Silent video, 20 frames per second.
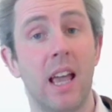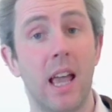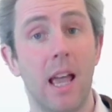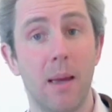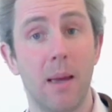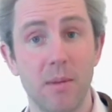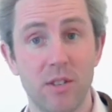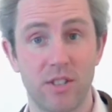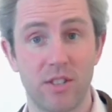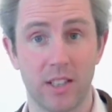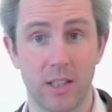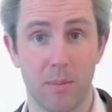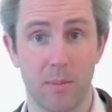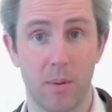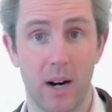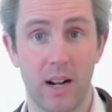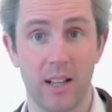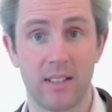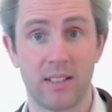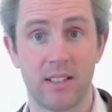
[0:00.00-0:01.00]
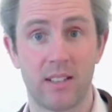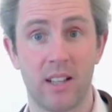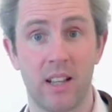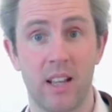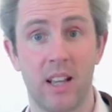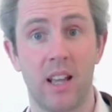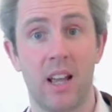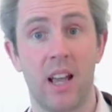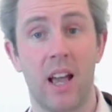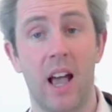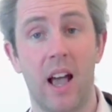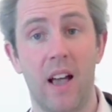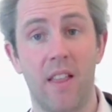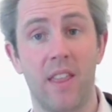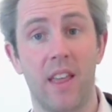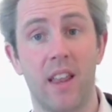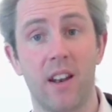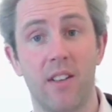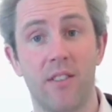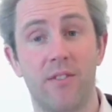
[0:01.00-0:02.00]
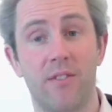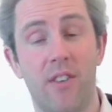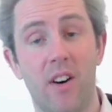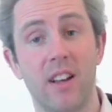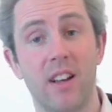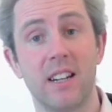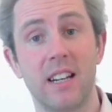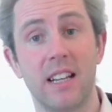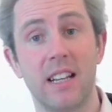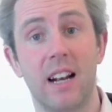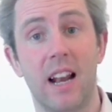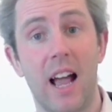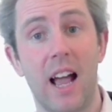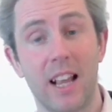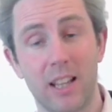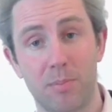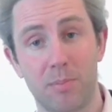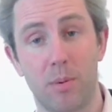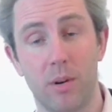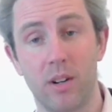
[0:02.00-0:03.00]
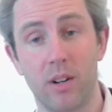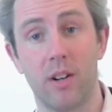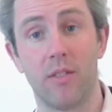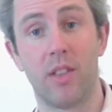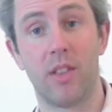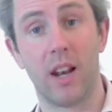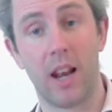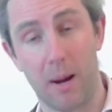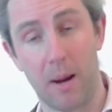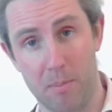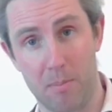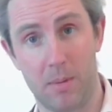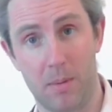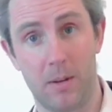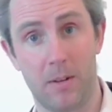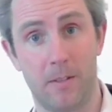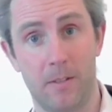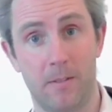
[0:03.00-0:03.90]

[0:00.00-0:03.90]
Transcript: imaging the breast, and then a fine needle aspirate of the lump.